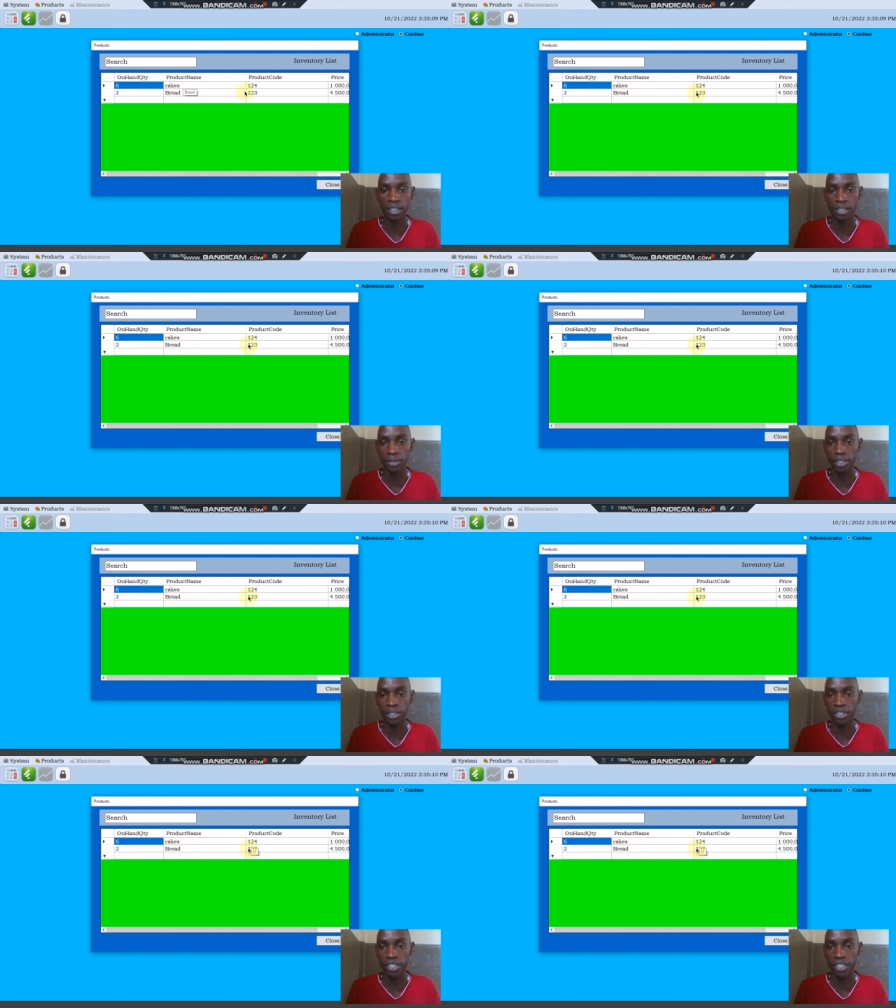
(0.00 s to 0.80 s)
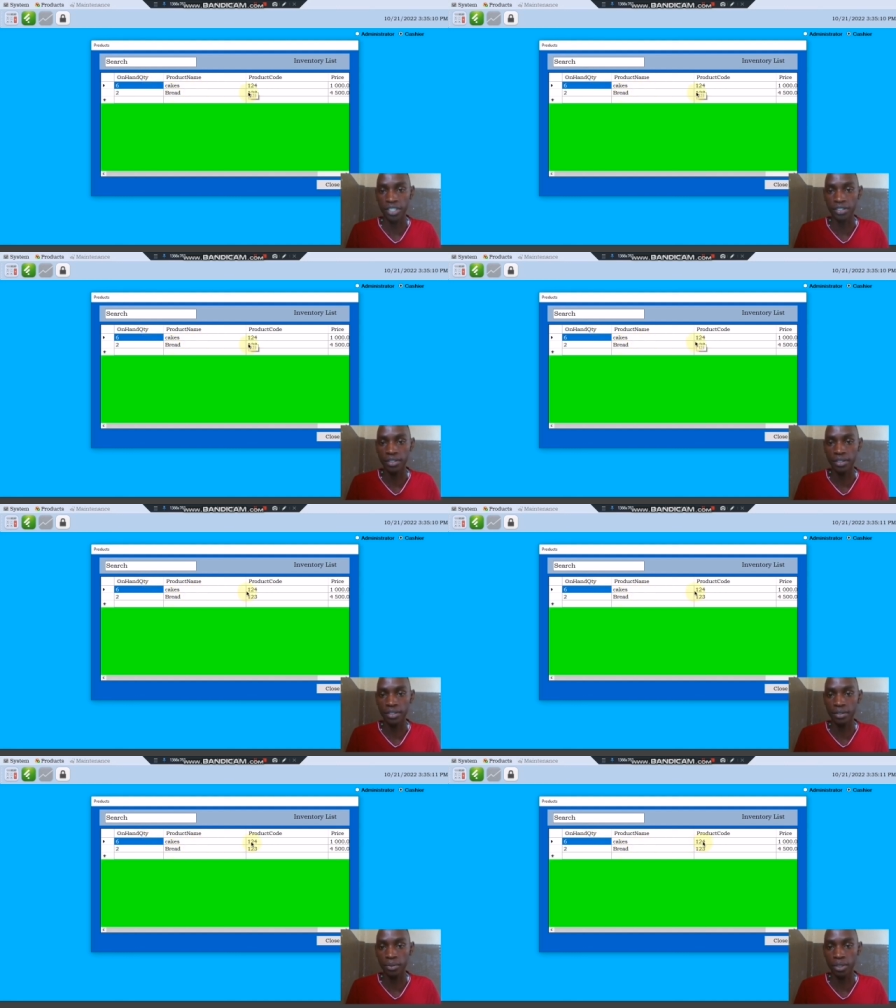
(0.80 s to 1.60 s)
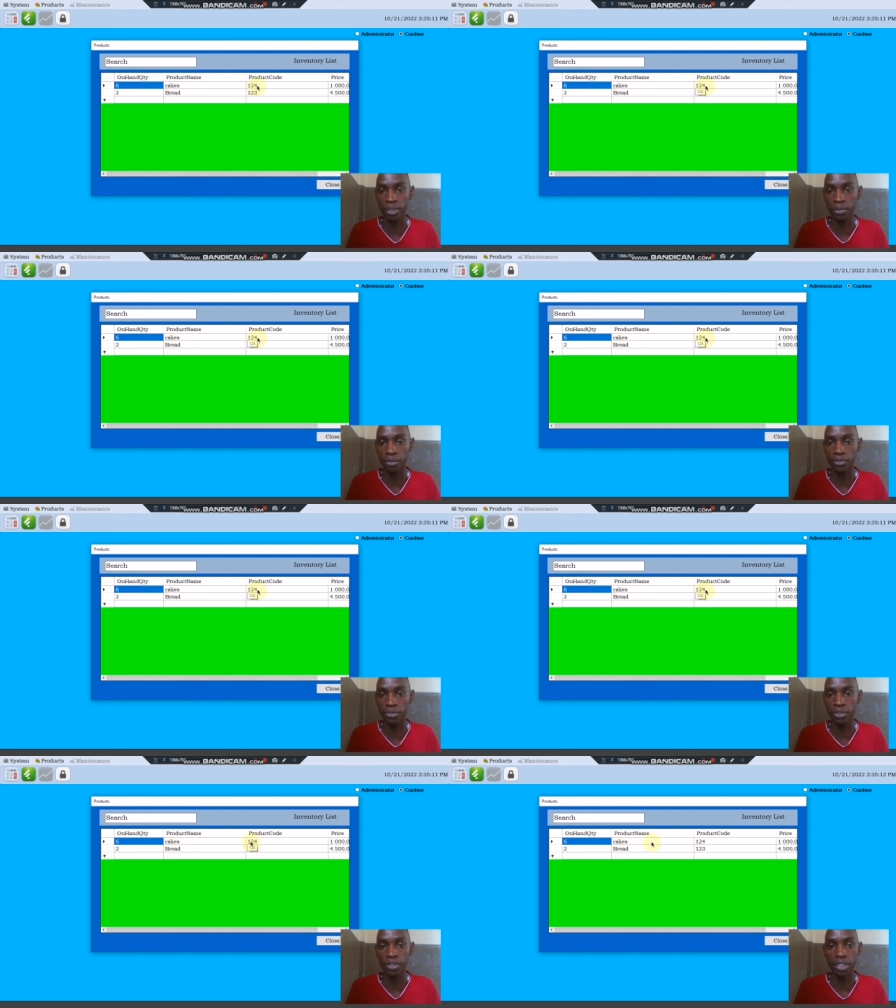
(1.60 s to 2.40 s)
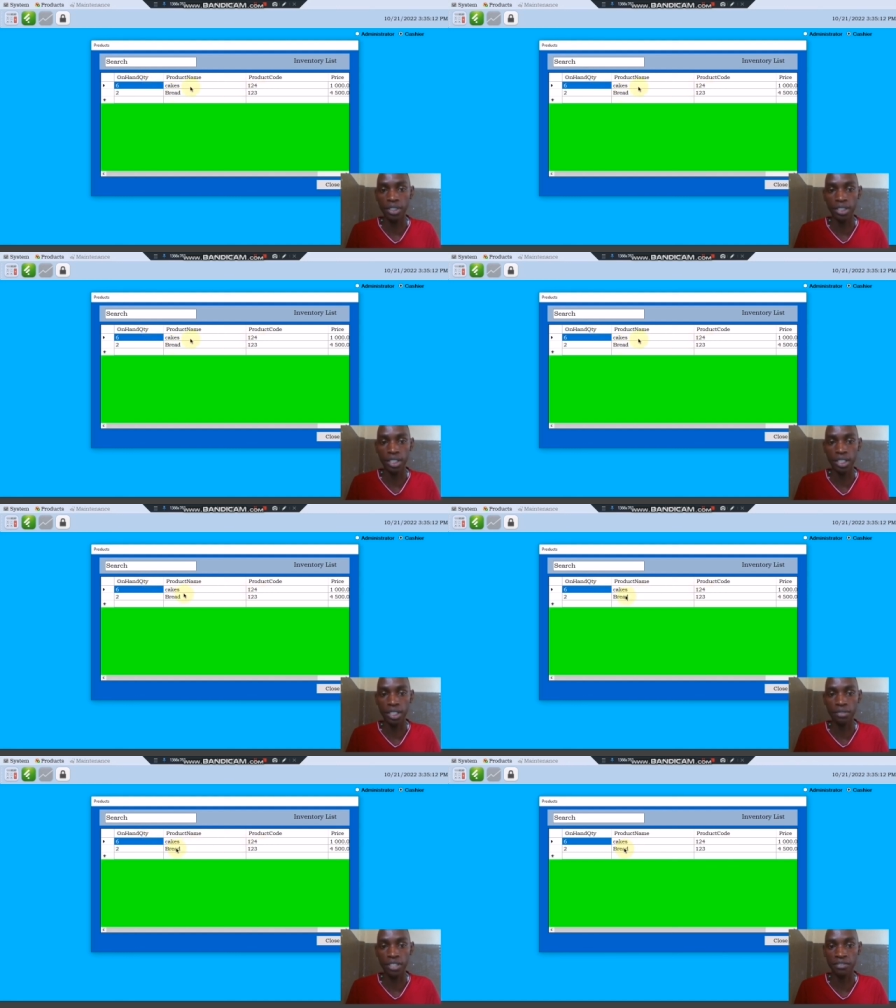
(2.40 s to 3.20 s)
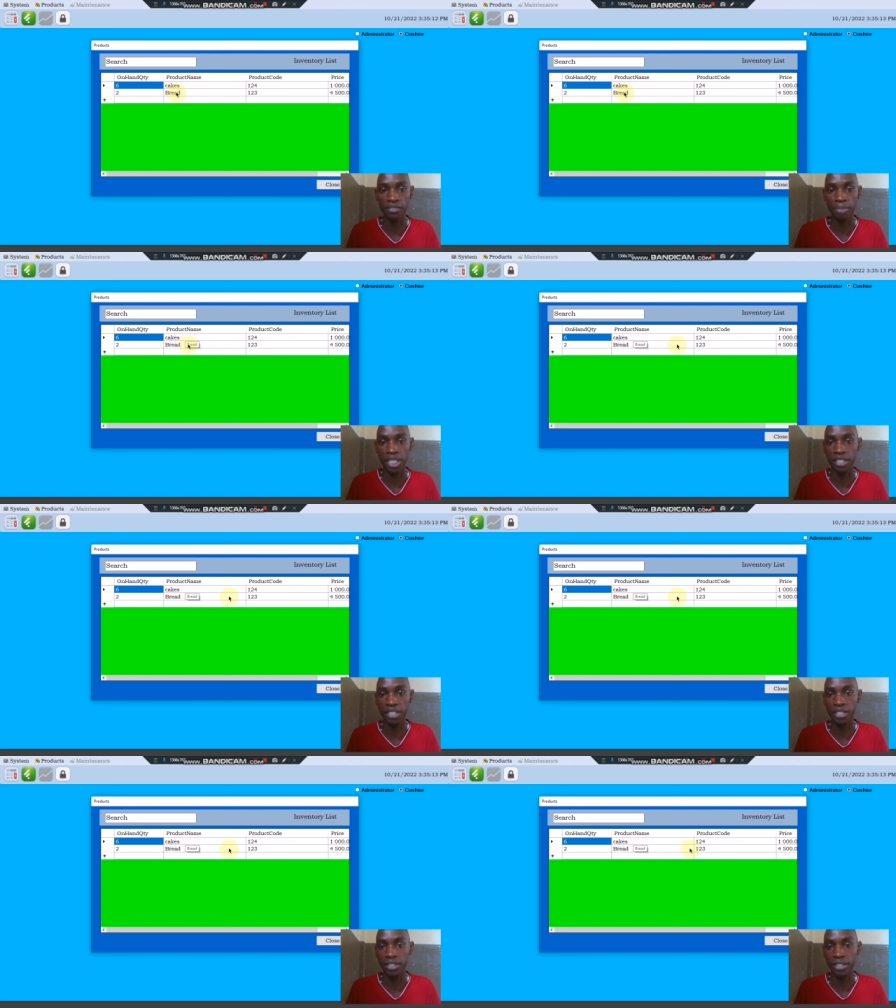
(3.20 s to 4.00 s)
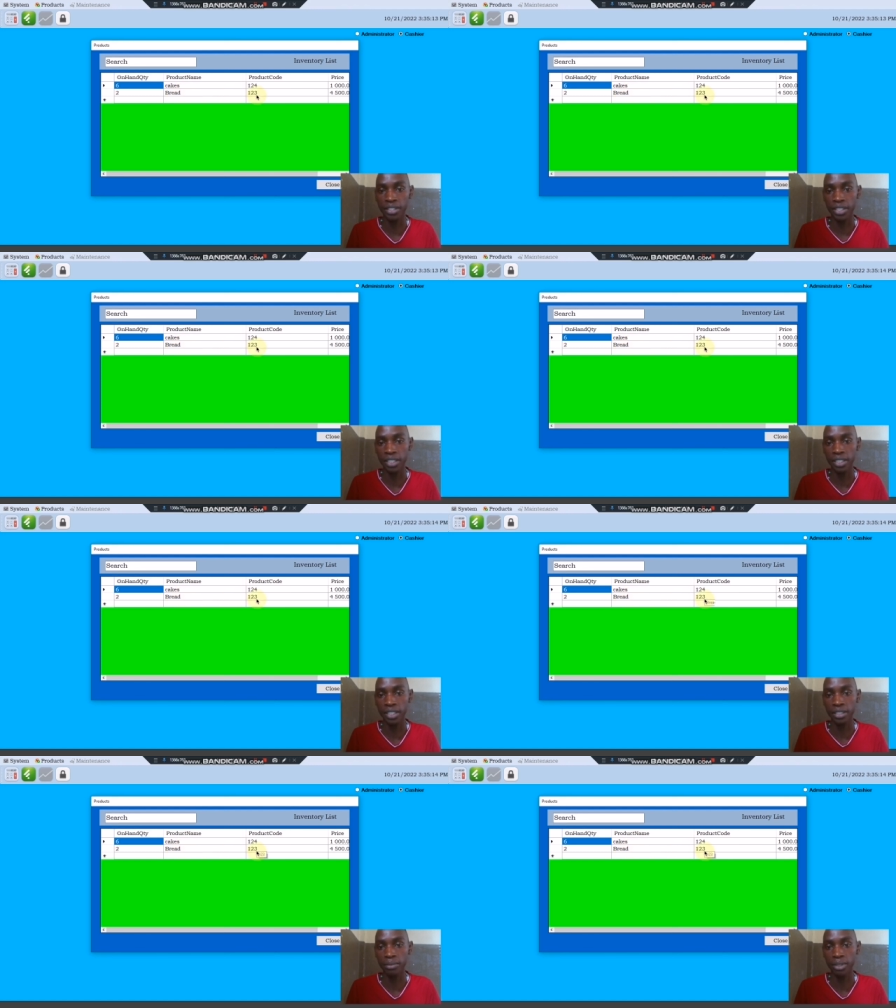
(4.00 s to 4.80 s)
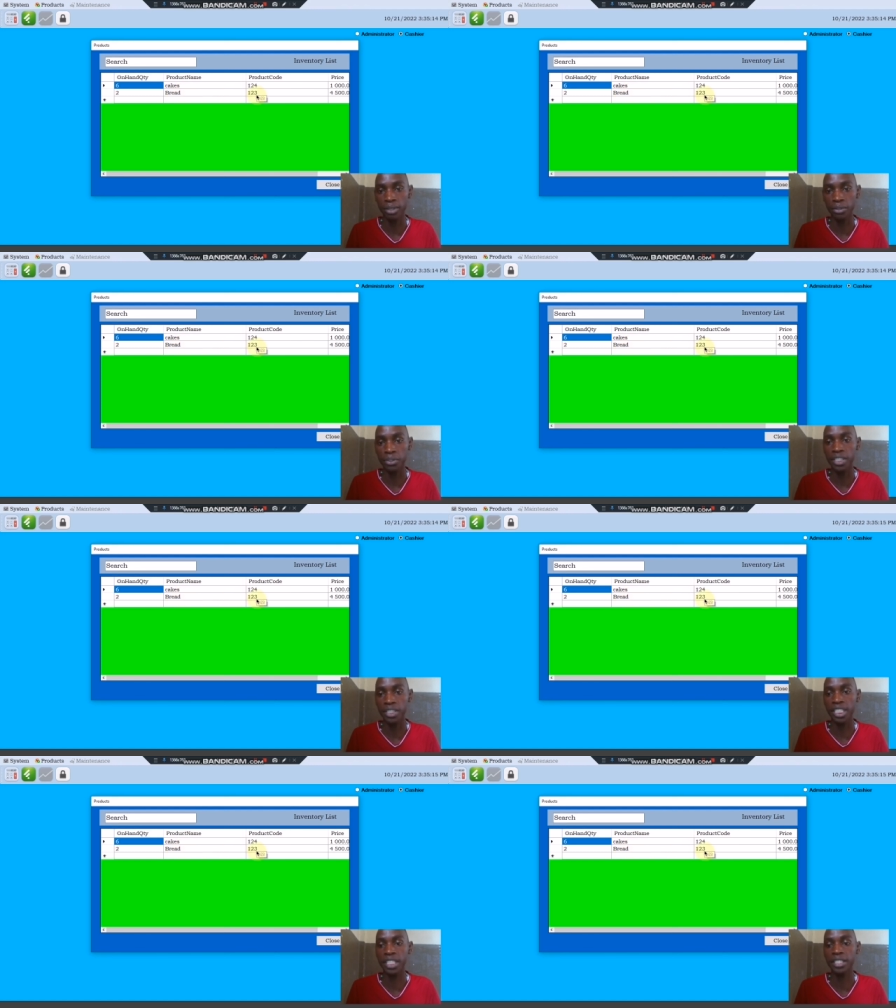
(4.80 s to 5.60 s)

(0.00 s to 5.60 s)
which is 1, 2, 4, and then you have bread 1, 2, 3.